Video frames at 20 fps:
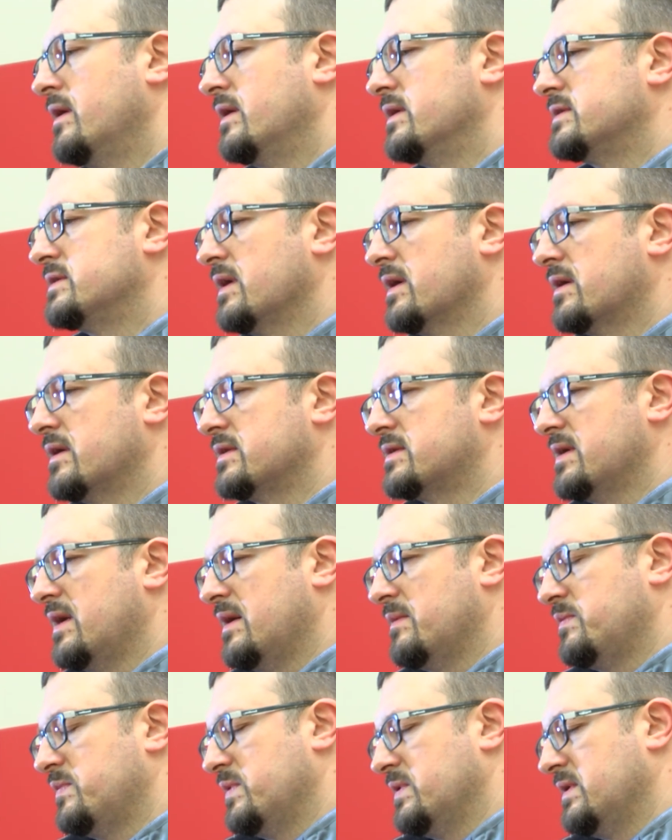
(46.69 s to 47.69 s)
It's like a
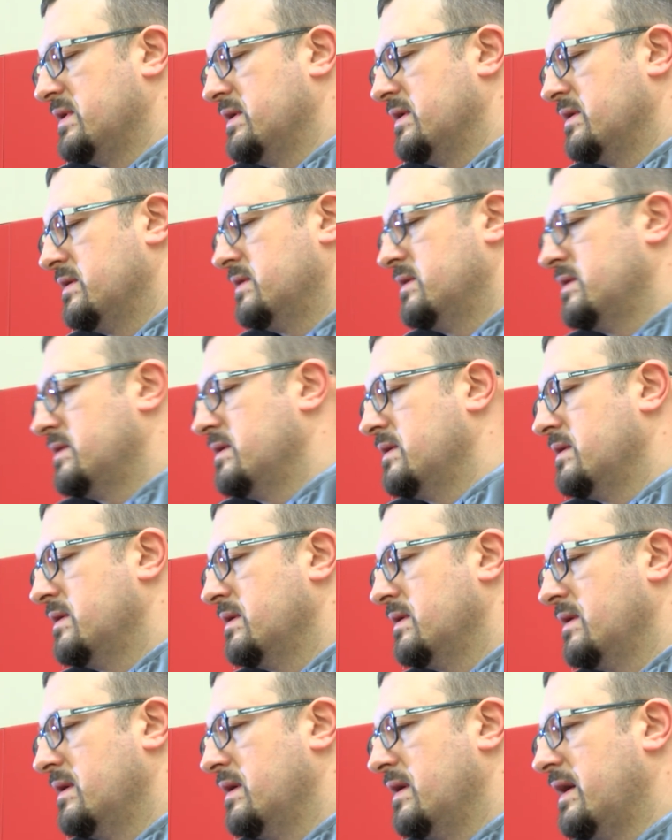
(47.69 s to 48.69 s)
top
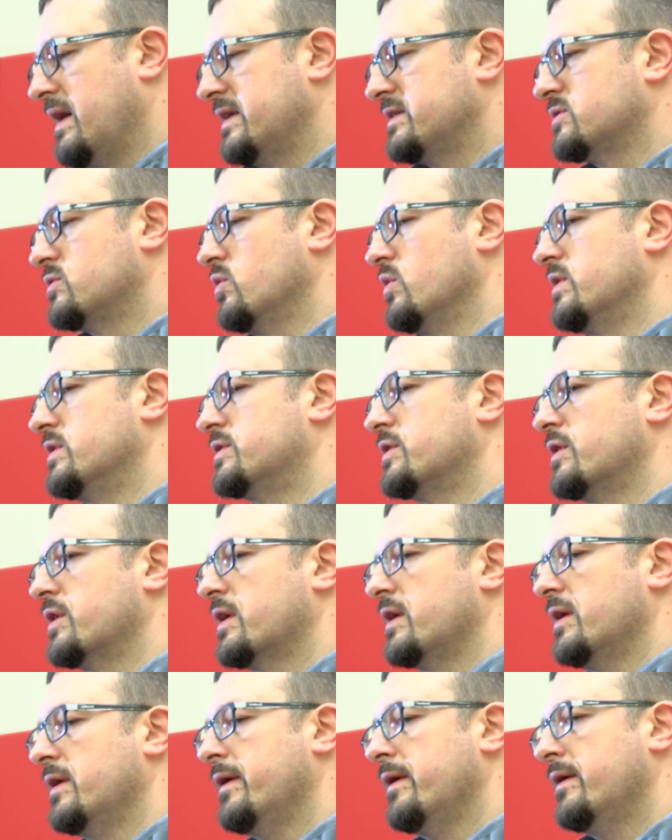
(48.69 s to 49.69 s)
high school in
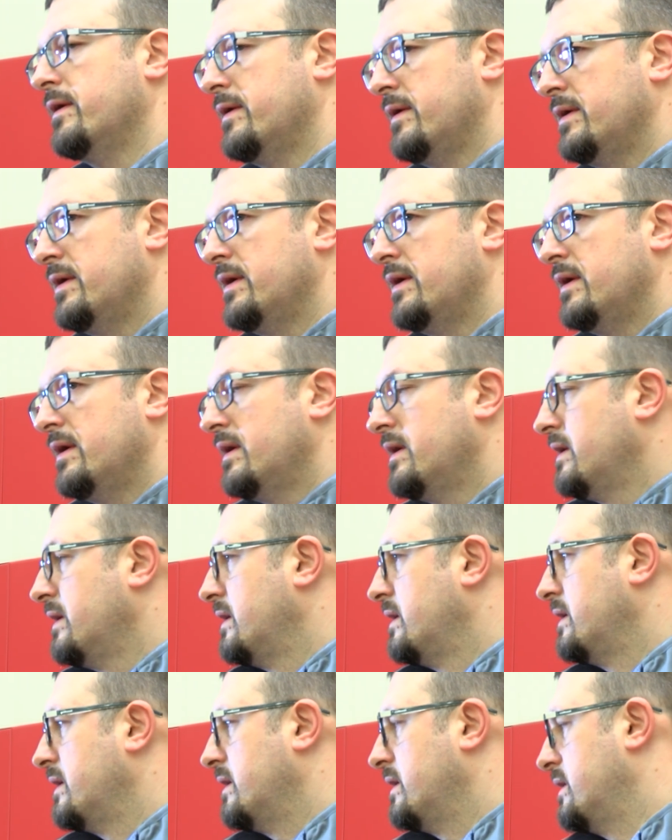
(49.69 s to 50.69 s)
Turkey.
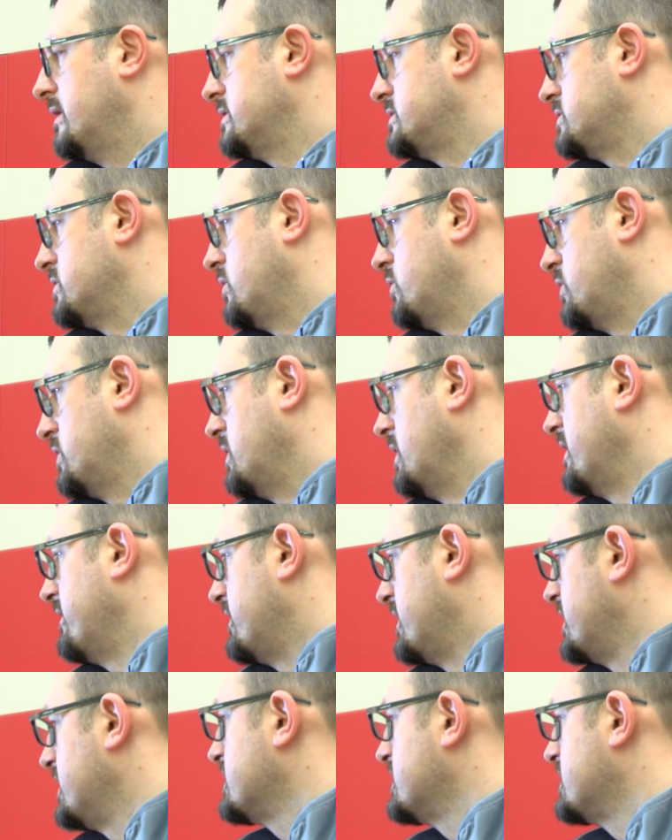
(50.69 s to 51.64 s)
so we're living in